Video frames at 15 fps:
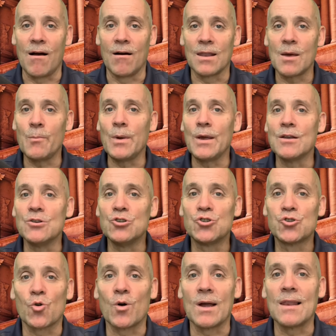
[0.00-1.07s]
Let me
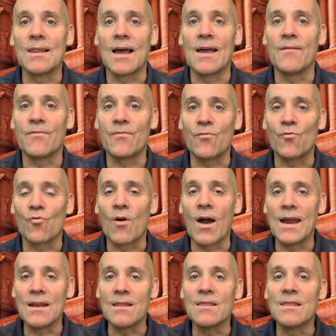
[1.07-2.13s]
enjoy life
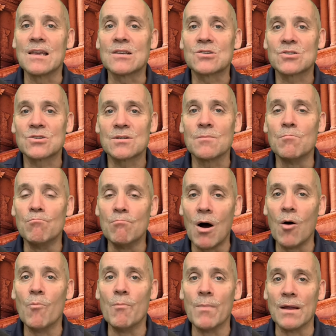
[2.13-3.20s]
right this
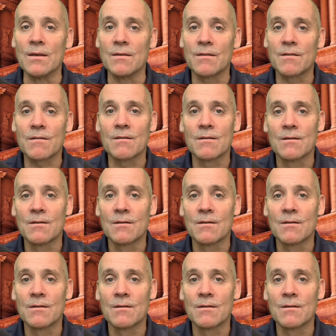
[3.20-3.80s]
moment.